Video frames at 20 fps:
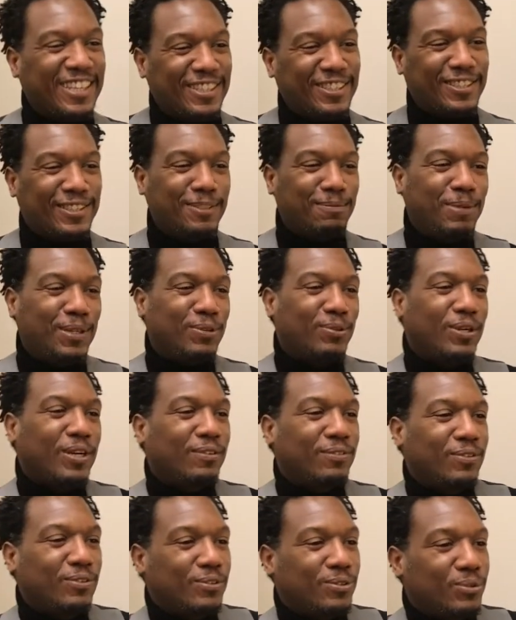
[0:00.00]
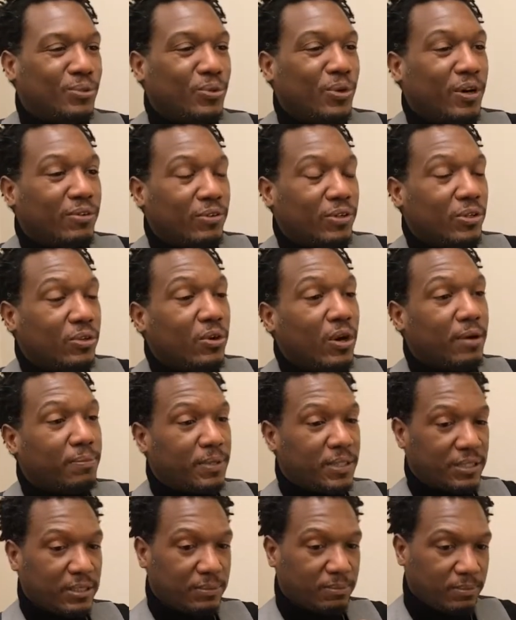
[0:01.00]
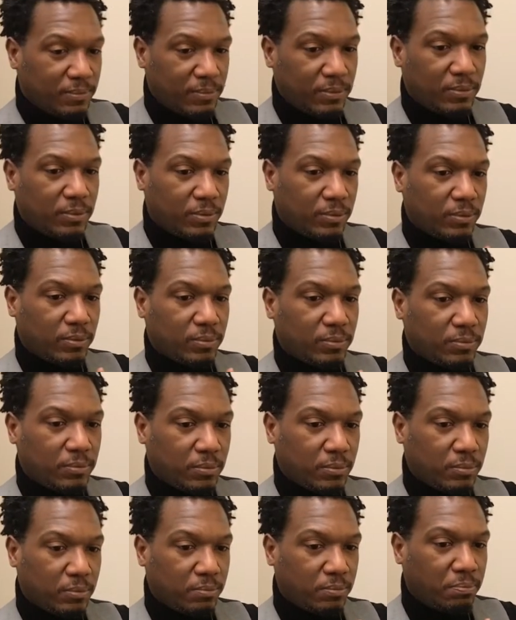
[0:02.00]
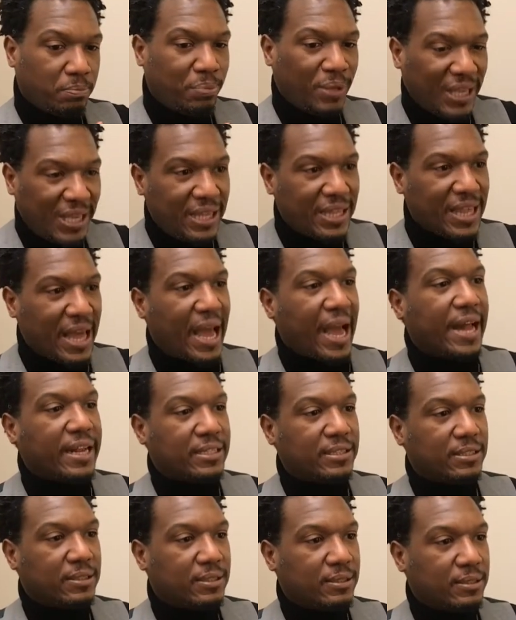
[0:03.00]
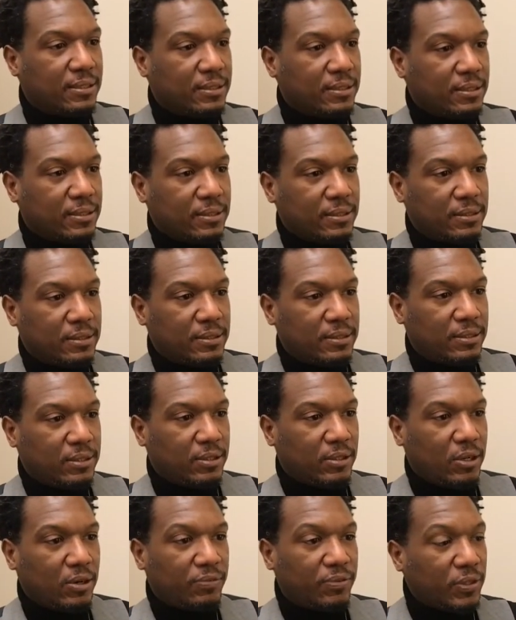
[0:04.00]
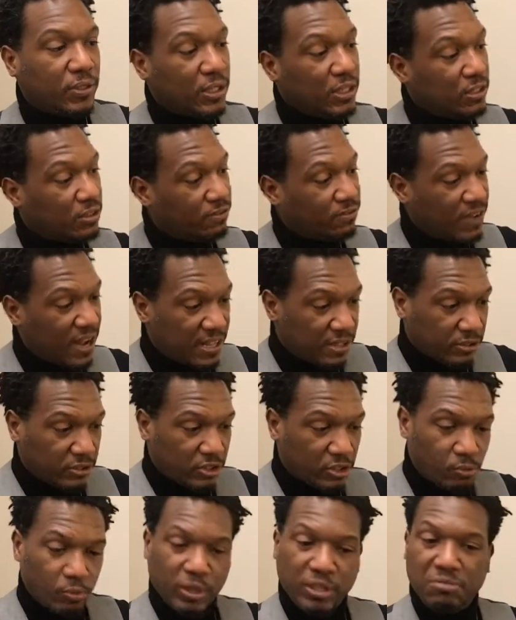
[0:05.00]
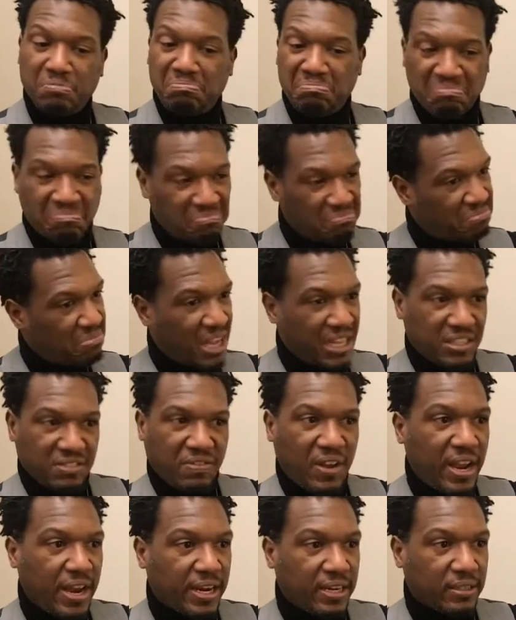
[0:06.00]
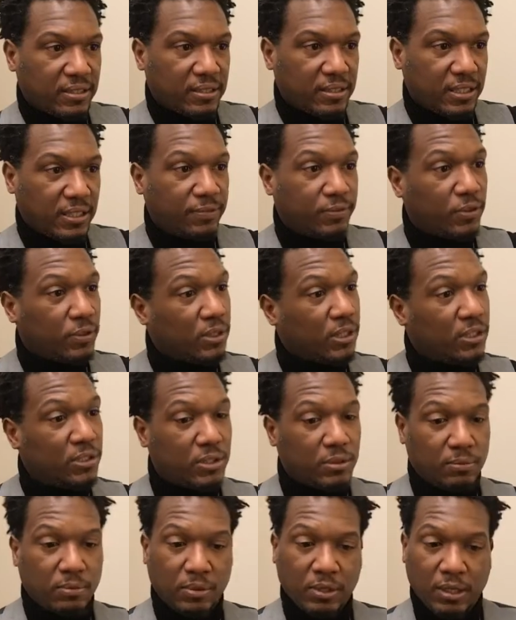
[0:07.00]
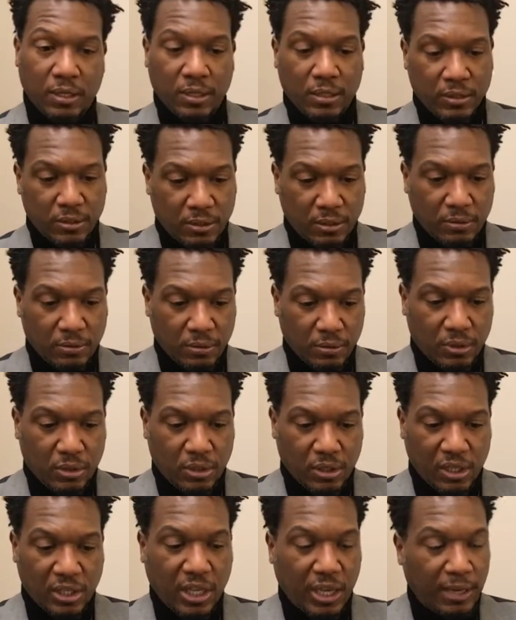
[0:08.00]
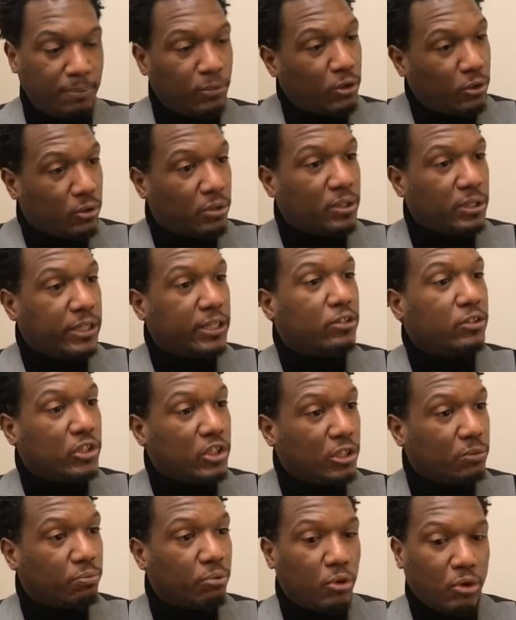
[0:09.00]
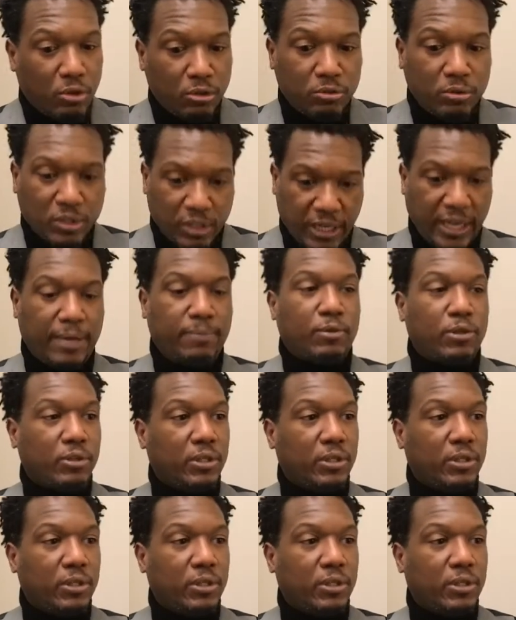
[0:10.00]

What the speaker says: you could be whoever you are, but be that. You know, if you need to follow someone, that's fine. If you need to claim your leadership role, claim